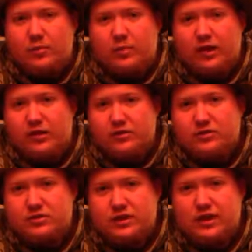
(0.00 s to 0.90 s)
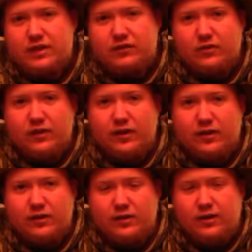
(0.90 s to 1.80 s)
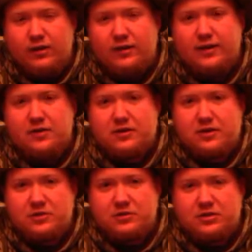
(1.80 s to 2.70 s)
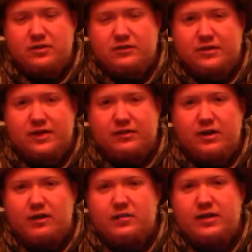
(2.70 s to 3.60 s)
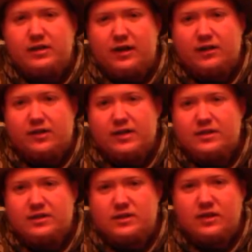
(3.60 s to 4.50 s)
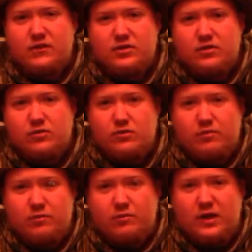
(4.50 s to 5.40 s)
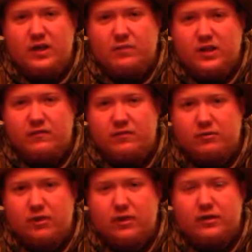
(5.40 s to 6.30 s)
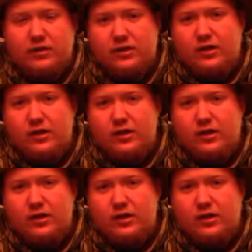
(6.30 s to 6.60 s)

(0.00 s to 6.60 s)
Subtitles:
But I also said if not, like your customer service guy recommended, I'll take the 7.2 medium heavy rod,